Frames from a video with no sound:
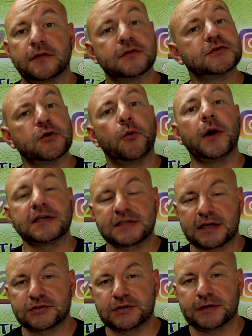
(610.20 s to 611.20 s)
it. There's
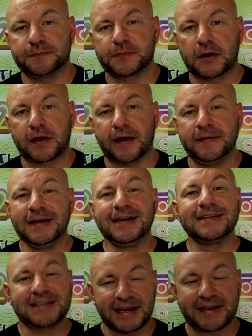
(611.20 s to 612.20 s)
always next year. Okay?
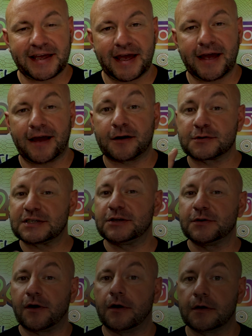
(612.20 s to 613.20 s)
Take care, and I'll
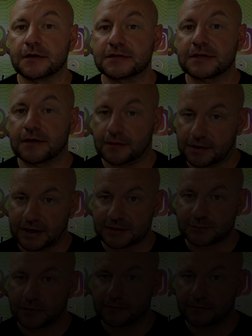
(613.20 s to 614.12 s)
see you guys in the next